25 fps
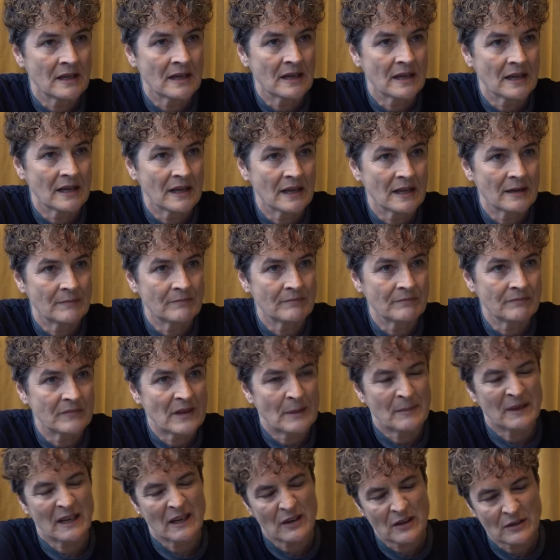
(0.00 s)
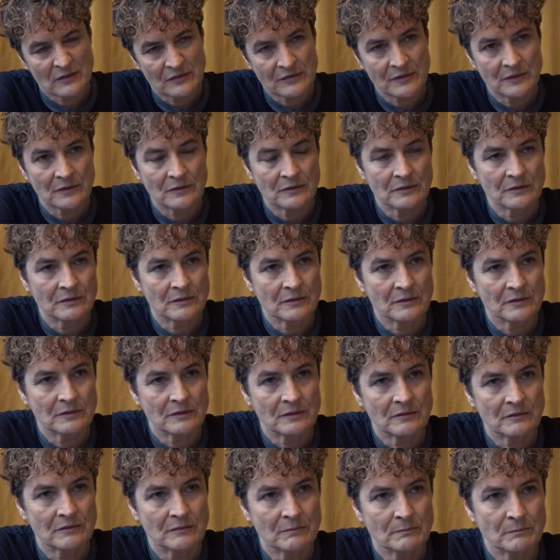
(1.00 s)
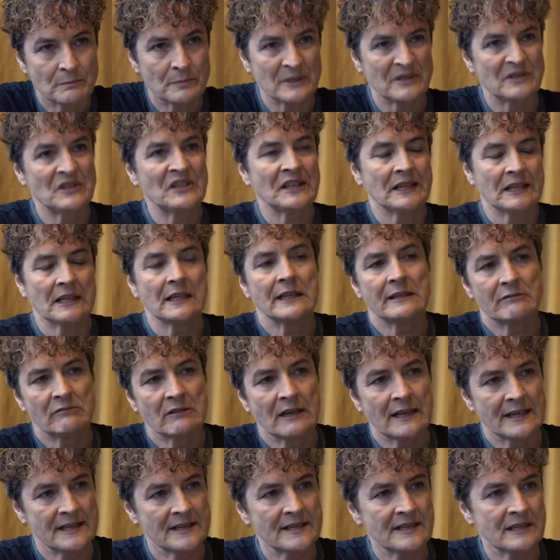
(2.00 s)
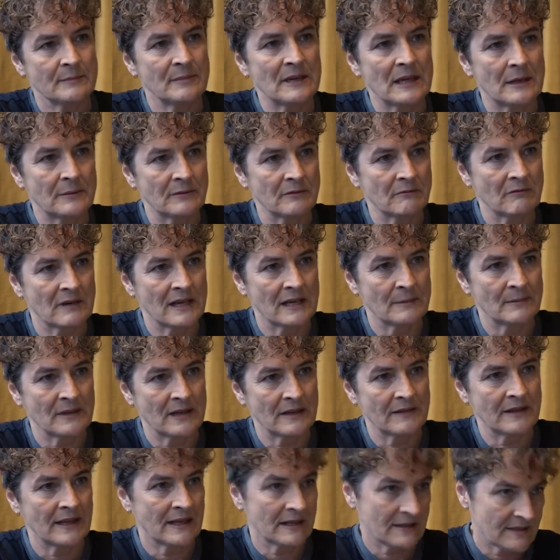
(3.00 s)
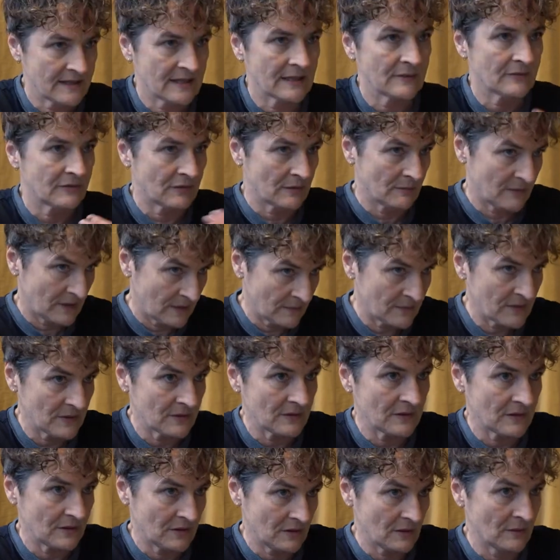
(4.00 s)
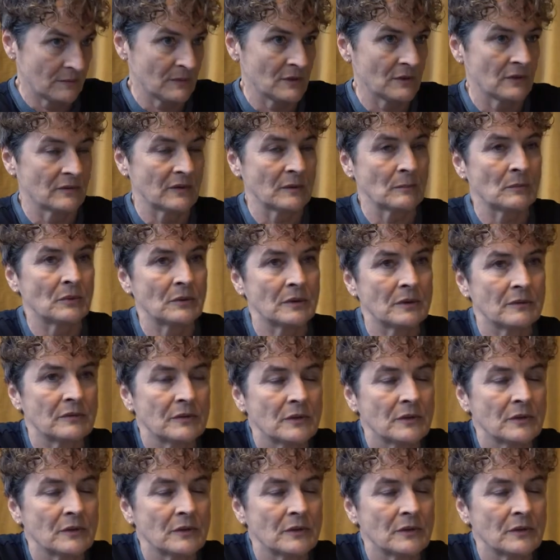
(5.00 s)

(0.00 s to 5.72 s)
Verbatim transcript: Um, I mean, I don't feel particularly released to be able to write about that except from an observing point of